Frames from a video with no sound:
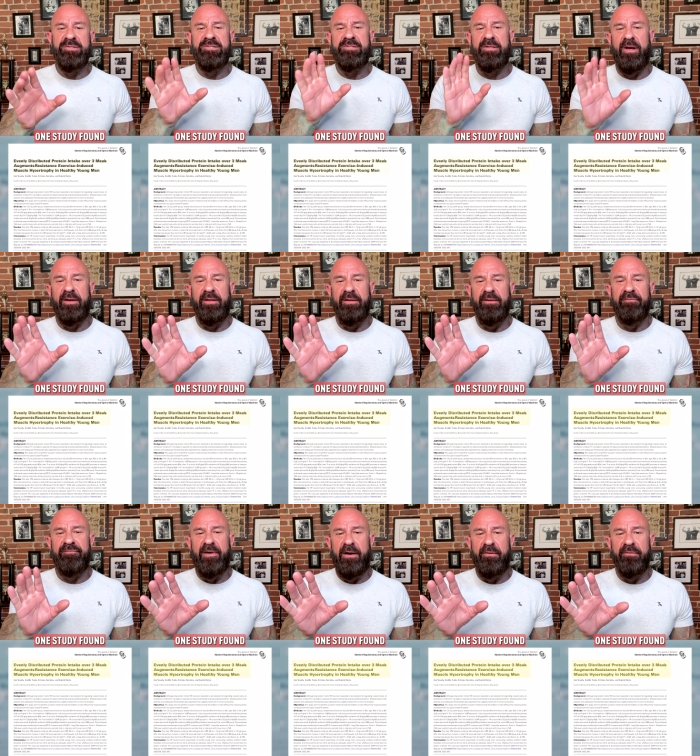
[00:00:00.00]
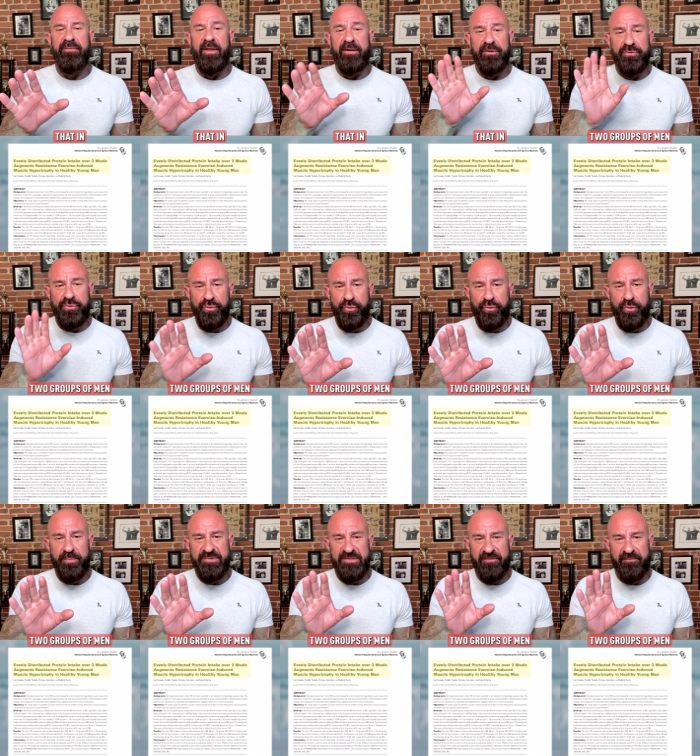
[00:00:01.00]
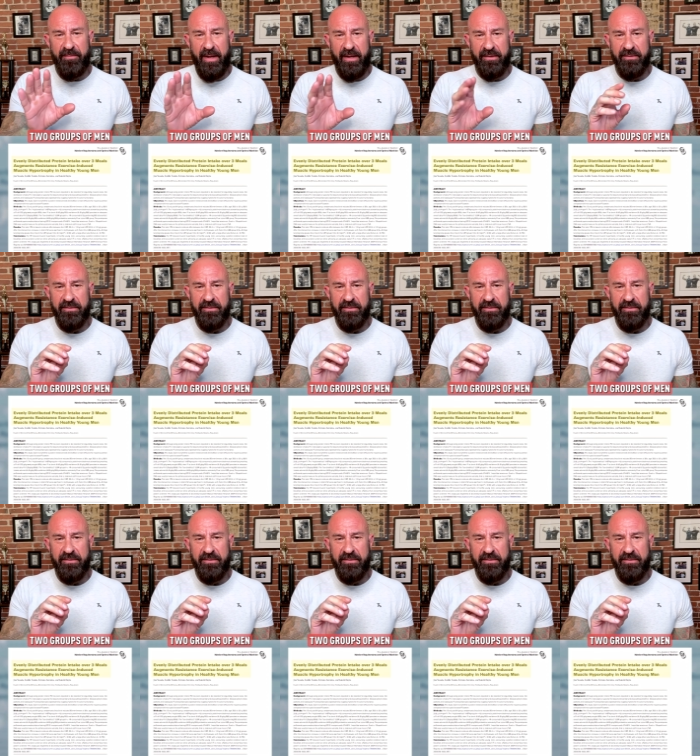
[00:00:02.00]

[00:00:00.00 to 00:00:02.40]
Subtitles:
study found that in two groups of men